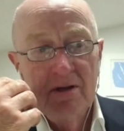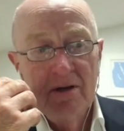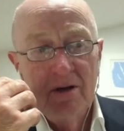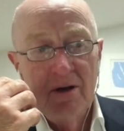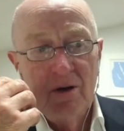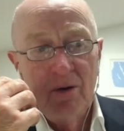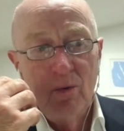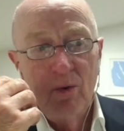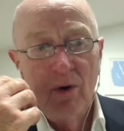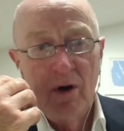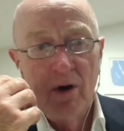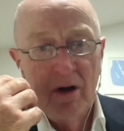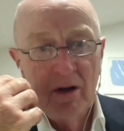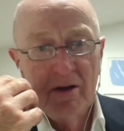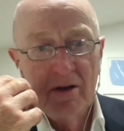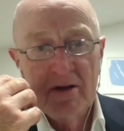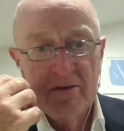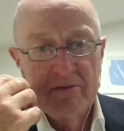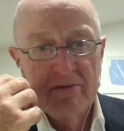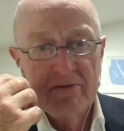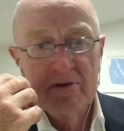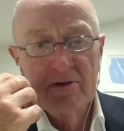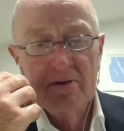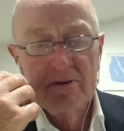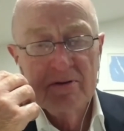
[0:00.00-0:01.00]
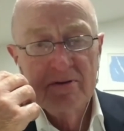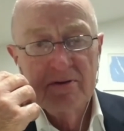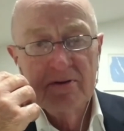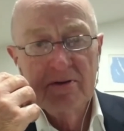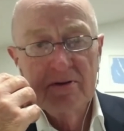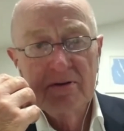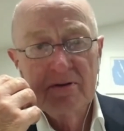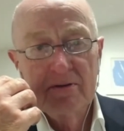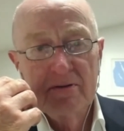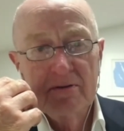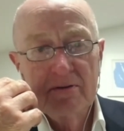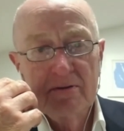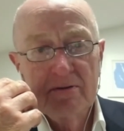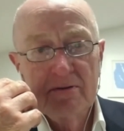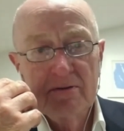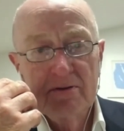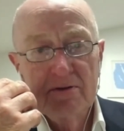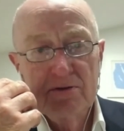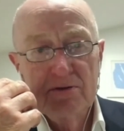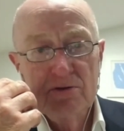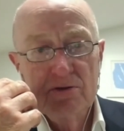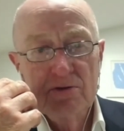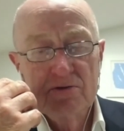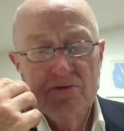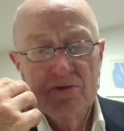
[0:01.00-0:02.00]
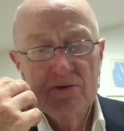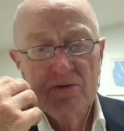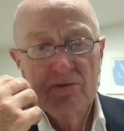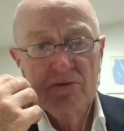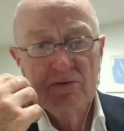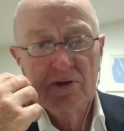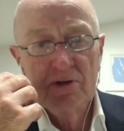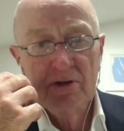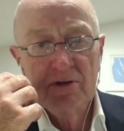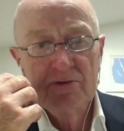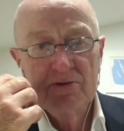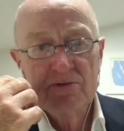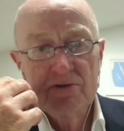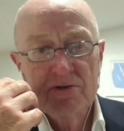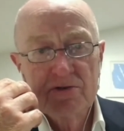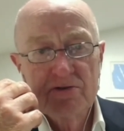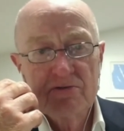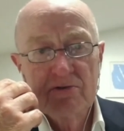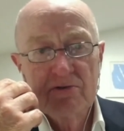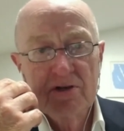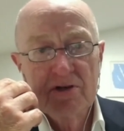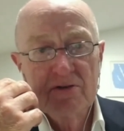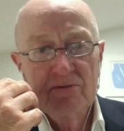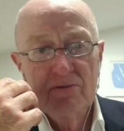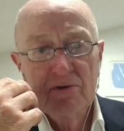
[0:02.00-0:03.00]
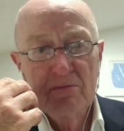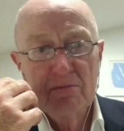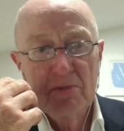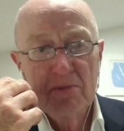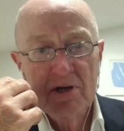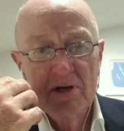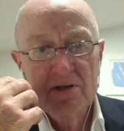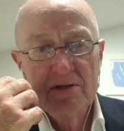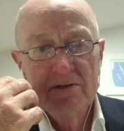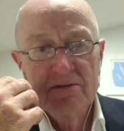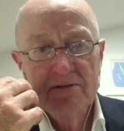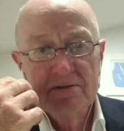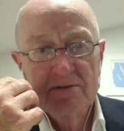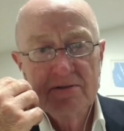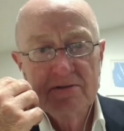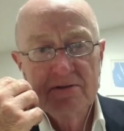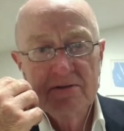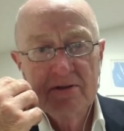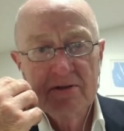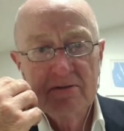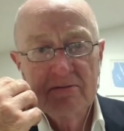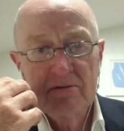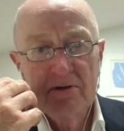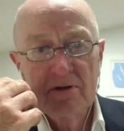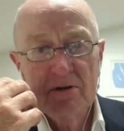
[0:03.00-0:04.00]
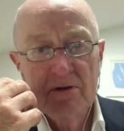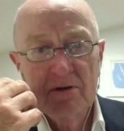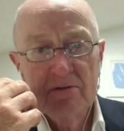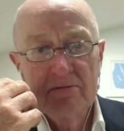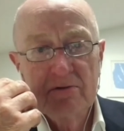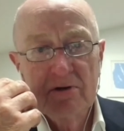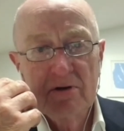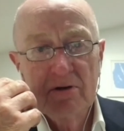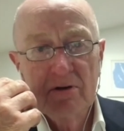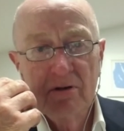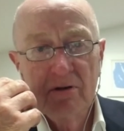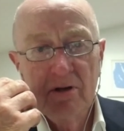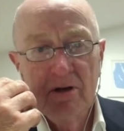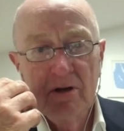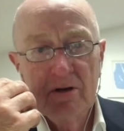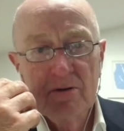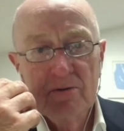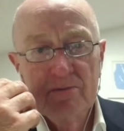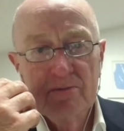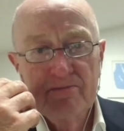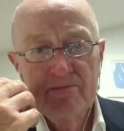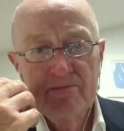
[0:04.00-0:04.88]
while ever the neutral real interest rate remains very, very low.